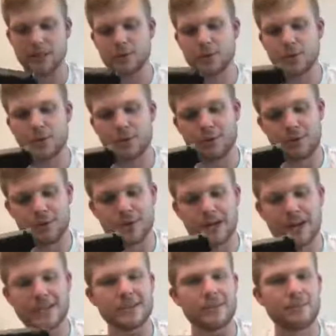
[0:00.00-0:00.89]
So for
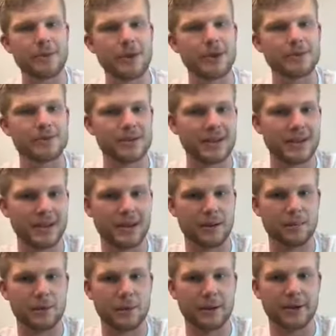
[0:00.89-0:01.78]
size comparison,
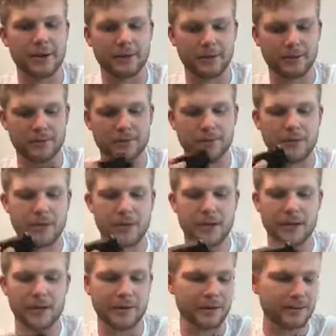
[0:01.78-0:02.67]
I brought out my,
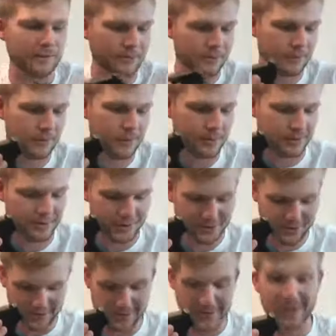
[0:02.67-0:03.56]

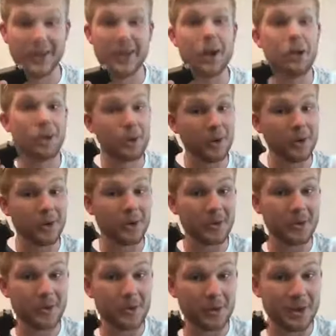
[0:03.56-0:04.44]
well,
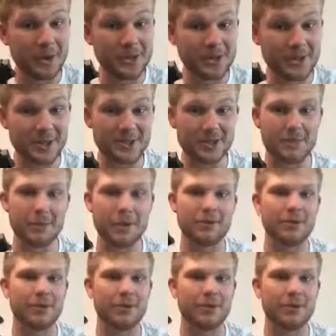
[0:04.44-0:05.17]
you're watching this on my